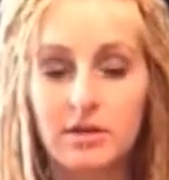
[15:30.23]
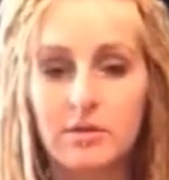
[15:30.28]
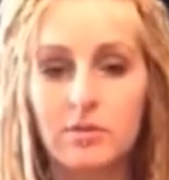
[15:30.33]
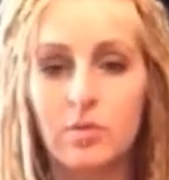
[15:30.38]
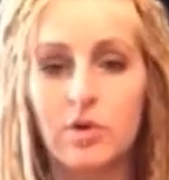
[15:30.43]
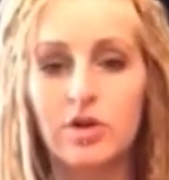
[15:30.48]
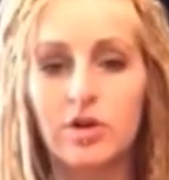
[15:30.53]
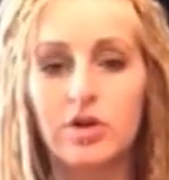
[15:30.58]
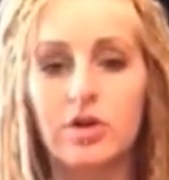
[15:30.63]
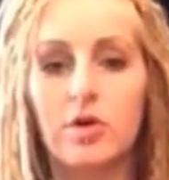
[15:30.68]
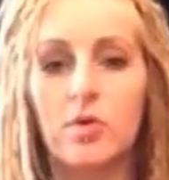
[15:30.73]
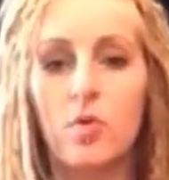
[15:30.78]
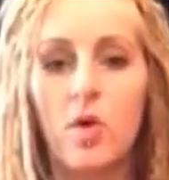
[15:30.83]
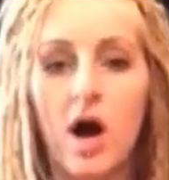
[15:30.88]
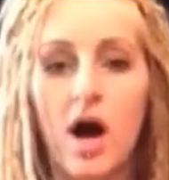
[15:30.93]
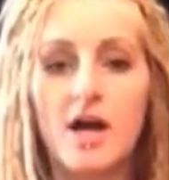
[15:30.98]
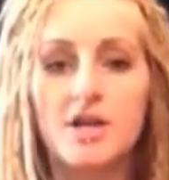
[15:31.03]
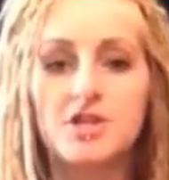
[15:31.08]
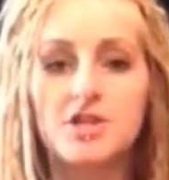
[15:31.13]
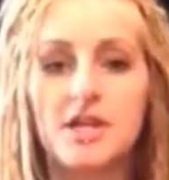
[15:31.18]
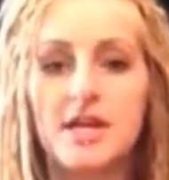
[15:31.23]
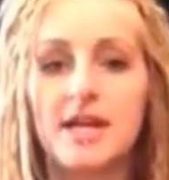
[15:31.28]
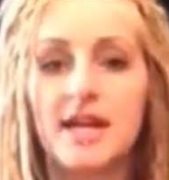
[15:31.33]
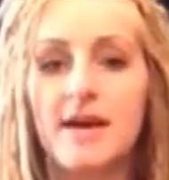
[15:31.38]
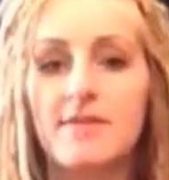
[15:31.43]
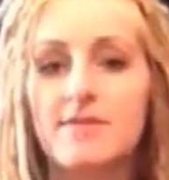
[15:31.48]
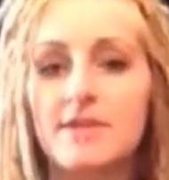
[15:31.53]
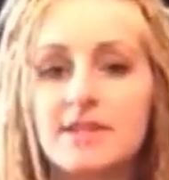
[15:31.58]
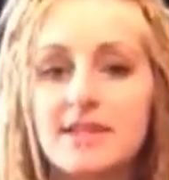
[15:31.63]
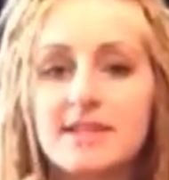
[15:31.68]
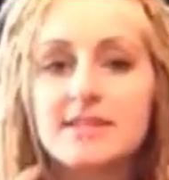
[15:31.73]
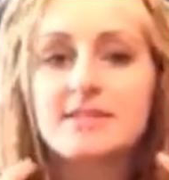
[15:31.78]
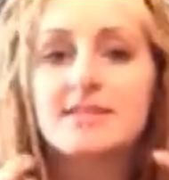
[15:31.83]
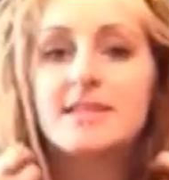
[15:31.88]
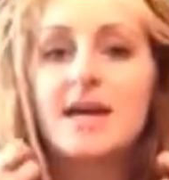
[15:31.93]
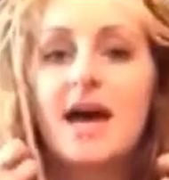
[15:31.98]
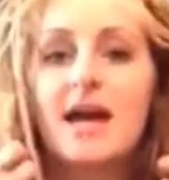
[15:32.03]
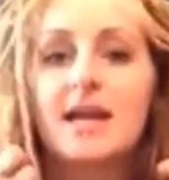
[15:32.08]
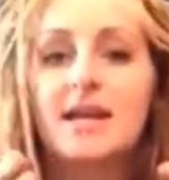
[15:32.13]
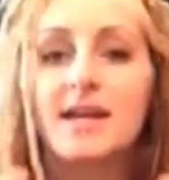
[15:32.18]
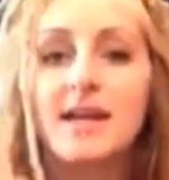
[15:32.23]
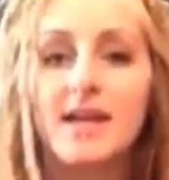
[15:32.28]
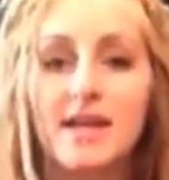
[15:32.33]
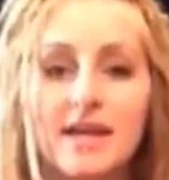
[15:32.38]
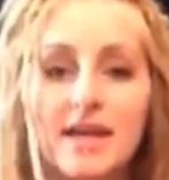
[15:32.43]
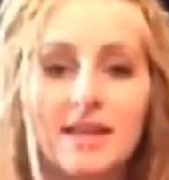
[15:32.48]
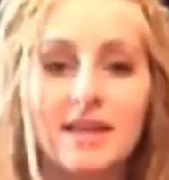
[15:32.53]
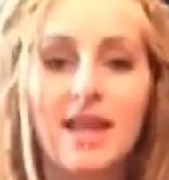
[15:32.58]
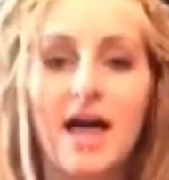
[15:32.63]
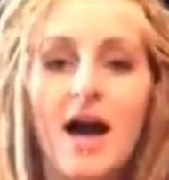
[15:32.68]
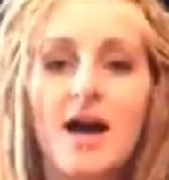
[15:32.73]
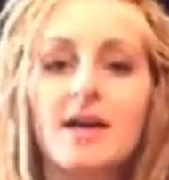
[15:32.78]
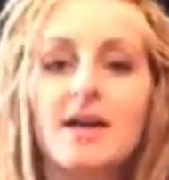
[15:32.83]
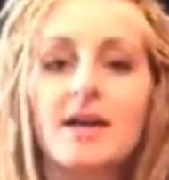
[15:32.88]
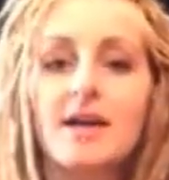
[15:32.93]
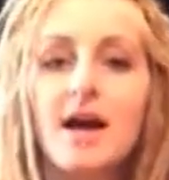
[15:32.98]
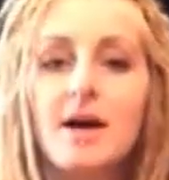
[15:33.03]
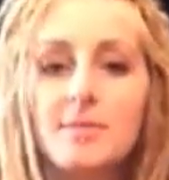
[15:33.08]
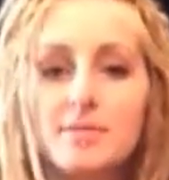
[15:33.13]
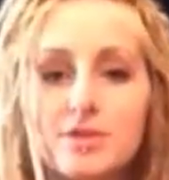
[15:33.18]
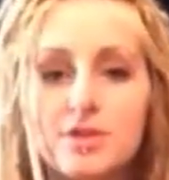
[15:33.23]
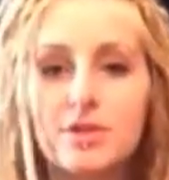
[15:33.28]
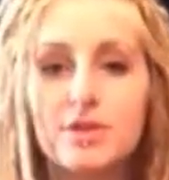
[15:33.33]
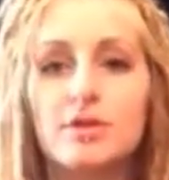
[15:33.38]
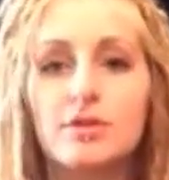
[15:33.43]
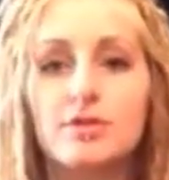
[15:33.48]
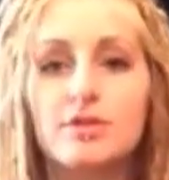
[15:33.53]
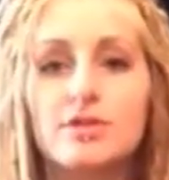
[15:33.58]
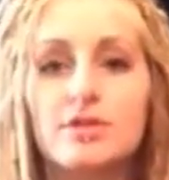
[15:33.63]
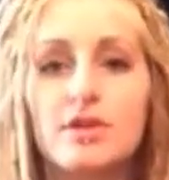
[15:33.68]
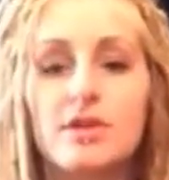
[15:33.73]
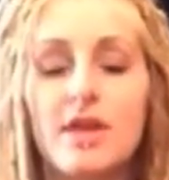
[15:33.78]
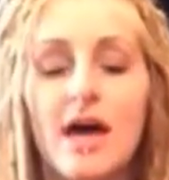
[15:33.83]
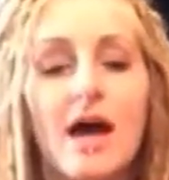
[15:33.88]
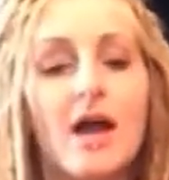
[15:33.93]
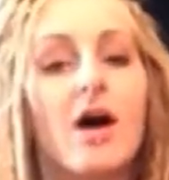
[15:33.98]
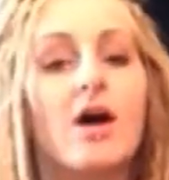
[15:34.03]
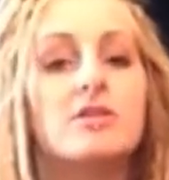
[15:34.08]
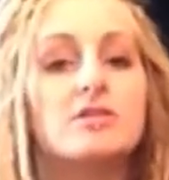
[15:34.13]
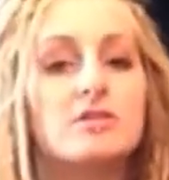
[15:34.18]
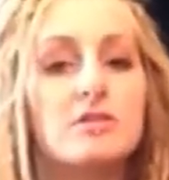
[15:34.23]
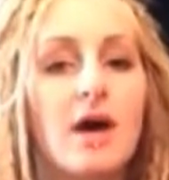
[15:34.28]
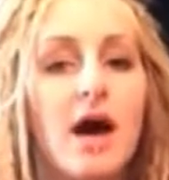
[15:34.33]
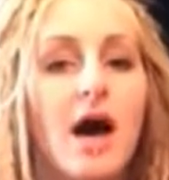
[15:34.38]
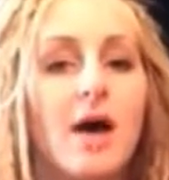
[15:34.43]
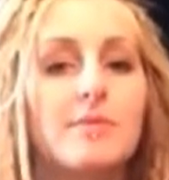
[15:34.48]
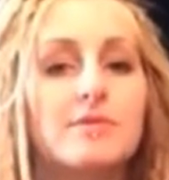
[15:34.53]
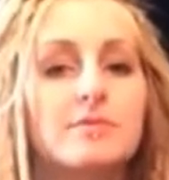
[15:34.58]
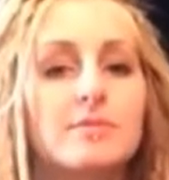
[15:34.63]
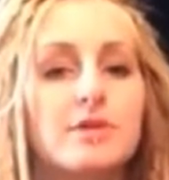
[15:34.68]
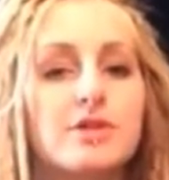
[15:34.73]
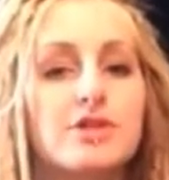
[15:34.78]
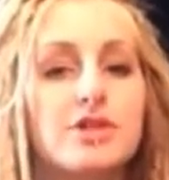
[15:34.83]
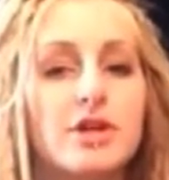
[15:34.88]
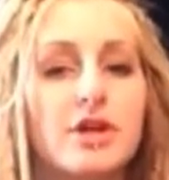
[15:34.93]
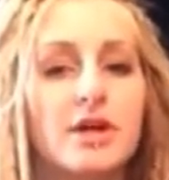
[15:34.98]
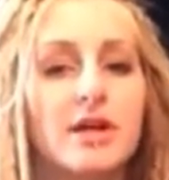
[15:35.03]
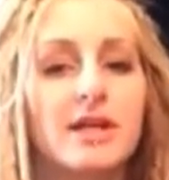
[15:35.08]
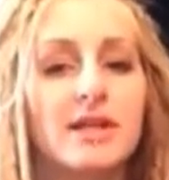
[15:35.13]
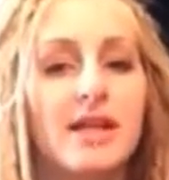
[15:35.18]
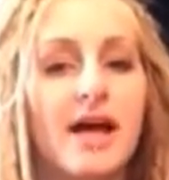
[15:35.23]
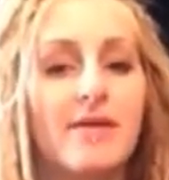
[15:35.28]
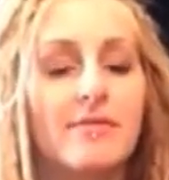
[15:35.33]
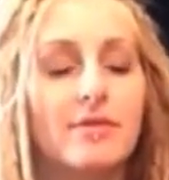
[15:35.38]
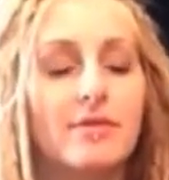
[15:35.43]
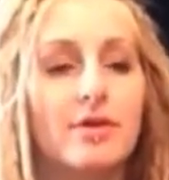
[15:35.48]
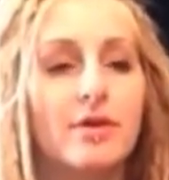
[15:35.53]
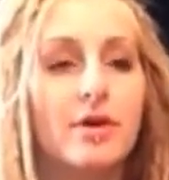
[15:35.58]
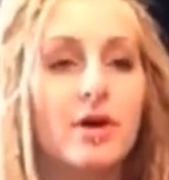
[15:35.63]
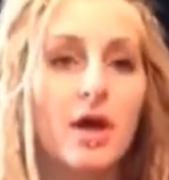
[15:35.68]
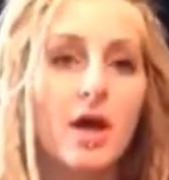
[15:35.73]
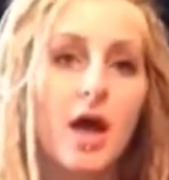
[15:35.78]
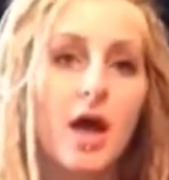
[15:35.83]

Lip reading: When you're washing, everything's tightening and locking up too, so that also helps maturity level.